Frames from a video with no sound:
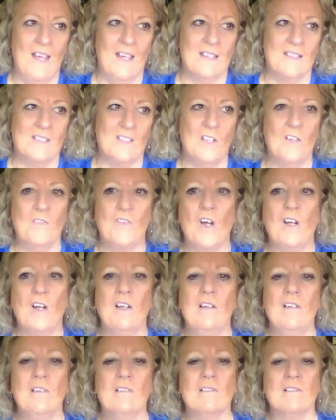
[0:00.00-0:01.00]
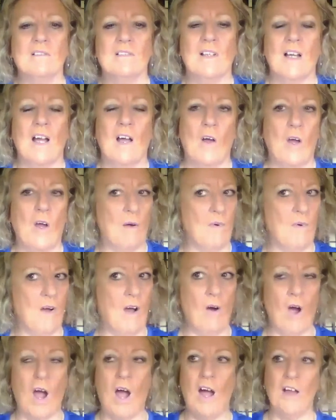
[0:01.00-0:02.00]
So you've got to,
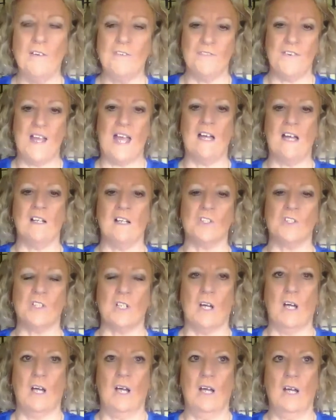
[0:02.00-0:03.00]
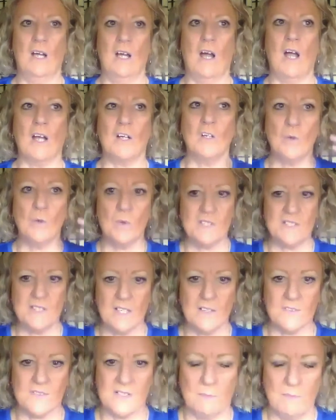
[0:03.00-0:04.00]
I've found I can always
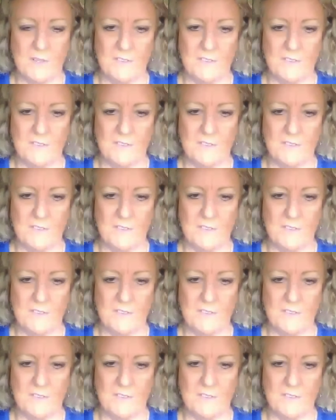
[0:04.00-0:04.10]
think of something